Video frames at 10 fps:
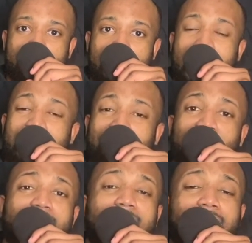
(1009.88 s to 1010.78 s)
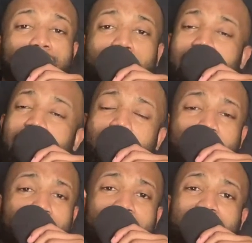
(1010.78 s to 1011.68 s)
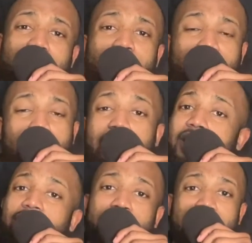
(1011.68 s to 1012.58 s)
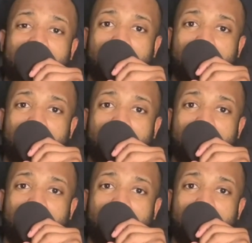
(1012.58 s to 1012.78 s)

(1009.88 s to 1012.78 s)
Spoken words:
And I think that's where a lot of the pressure comes for a lot of men,